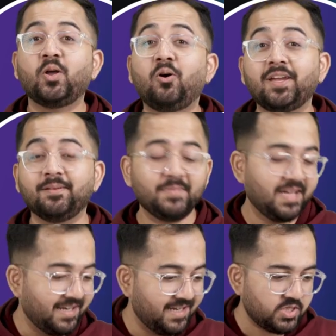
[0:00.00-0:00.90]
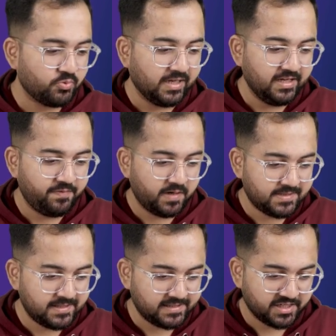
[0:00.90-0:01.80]
Okay, let's quickly finish
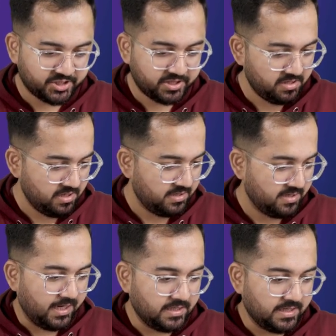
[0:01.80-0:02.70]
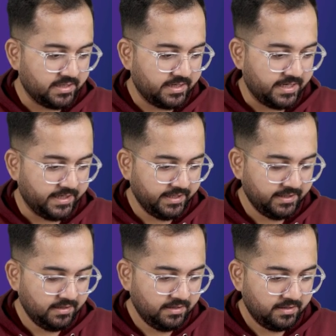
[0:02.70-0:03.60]
this section. I'll add a
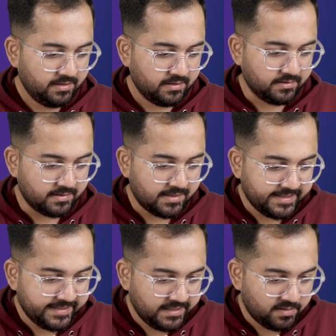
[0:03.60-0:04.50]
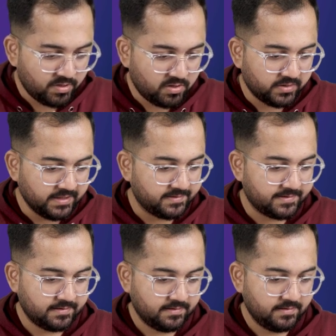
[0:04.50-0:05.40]
heading right below
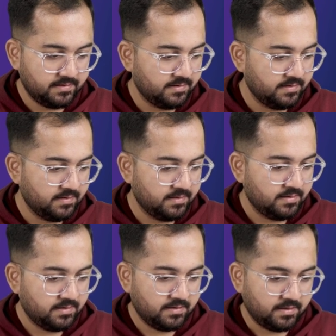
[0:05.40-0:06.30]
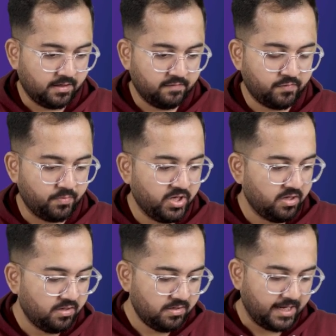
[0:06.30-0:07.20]
this. And from
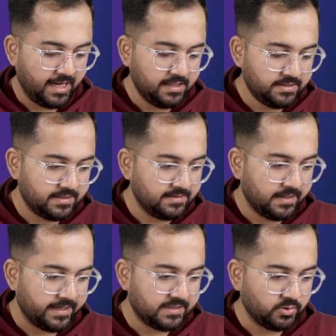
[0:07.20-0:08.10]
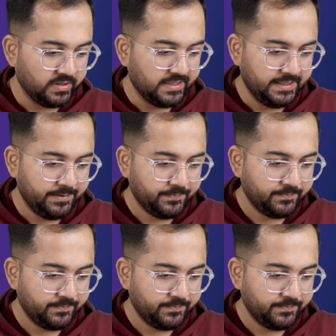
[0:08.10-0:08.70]
here, I'll change the text quickly.